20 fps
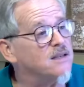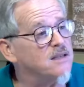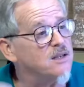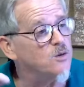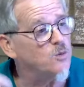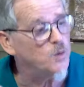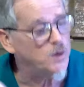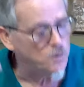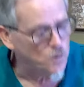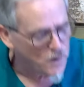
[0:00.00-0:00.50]

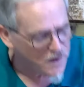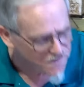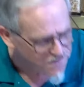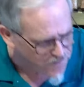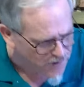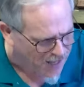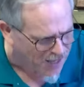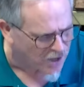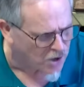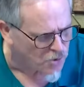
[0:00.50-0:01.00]
and when we
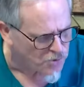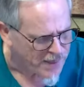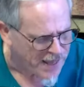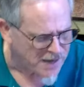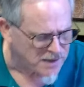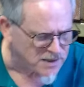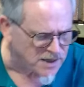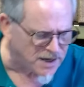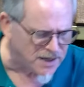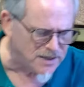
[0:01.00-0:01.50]
follow
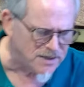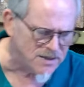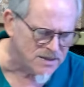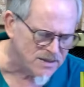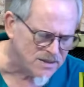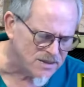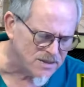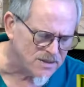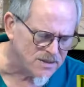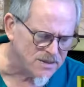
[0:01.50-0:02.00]
that
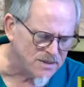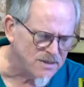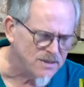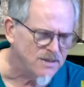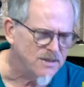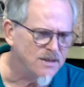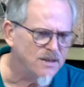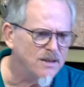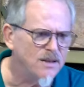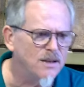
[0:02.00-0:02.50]
guidance,
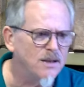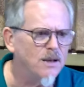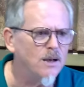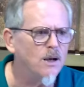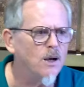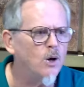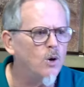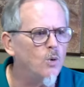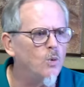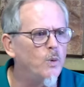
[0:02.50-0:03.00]

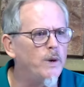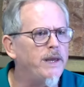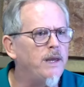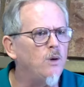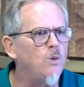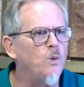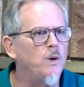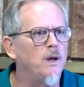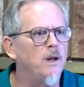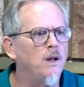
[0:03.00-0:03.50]
we
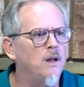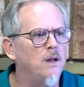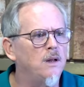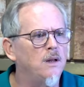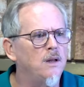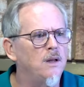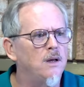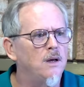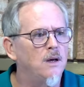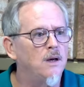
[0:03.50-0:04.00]
will
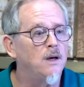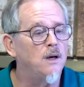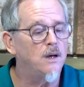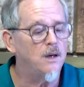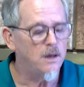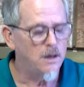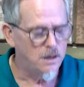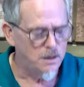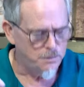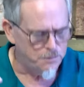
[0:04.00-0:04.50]

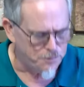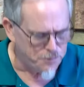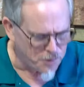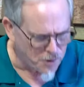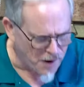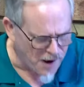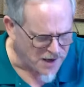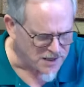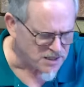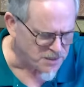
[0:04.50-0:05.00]

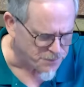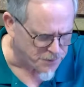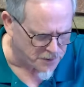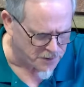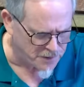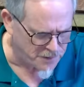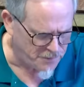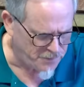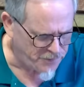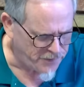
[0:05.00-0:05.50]
prosper.
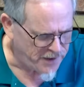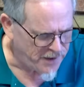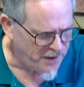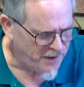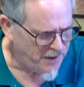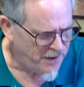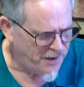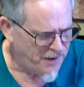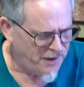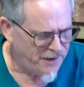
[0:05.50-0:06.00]

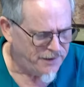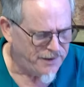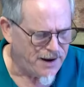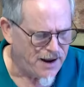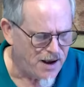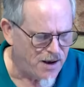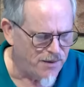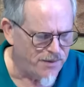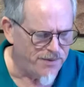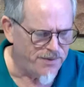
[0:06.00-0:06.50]

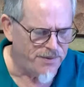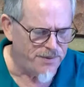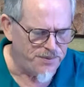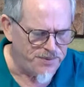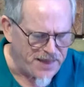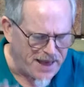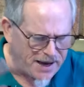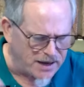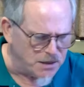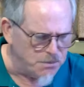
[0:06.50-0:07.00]
Now,
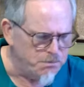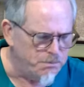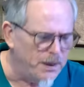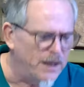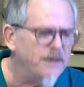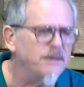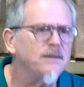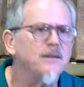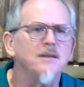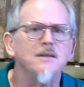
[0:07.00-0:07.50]
that
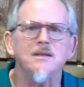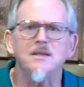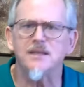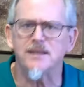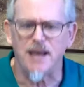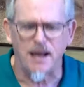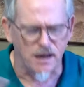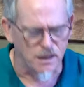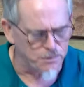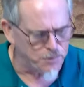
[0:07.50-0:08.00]
abundance,
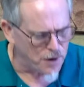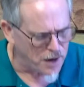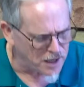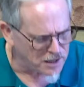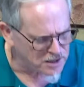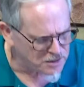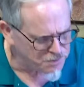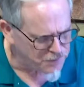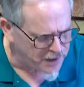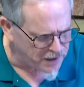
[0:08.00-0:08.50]
that,
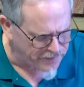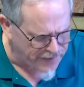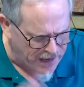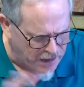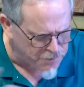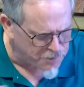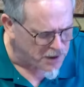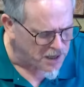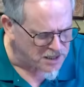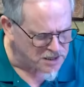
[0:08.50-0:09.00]
prosper,
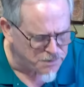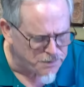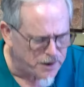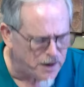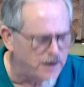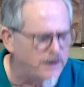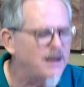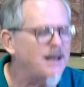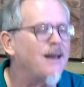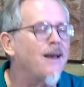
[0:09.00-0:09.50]
that
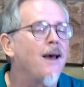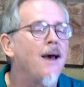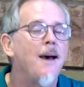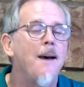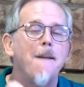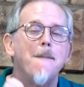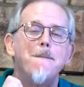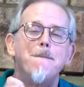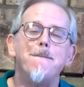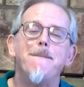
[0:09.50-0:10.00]
prosperity
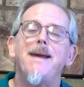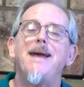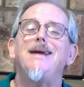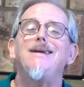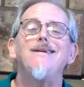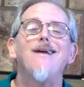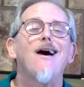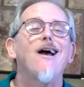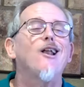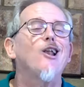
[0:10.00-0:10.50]
may
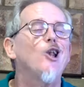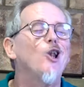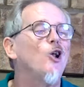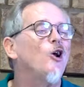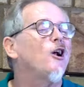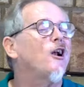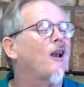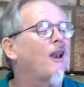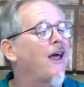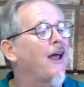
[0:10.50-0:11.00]
not
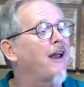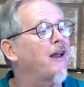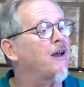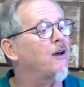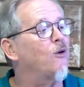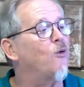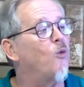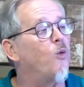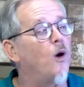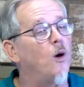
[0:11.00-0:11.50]
look like
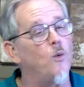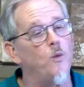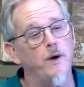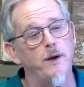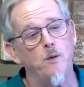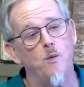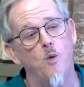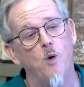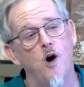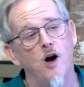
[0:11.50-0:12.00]
what we
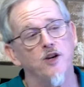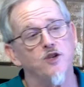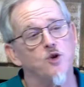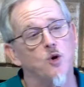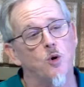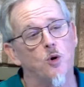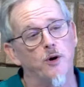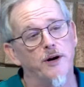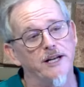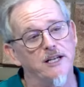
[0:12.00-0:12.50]
want
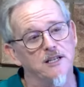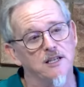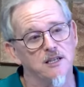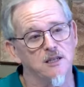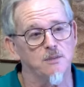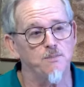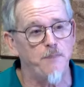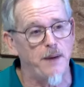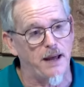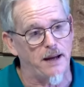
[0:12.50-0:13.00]
or
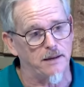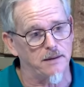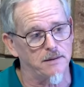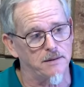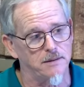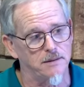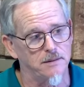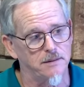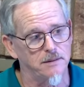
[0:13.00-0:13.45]
expect,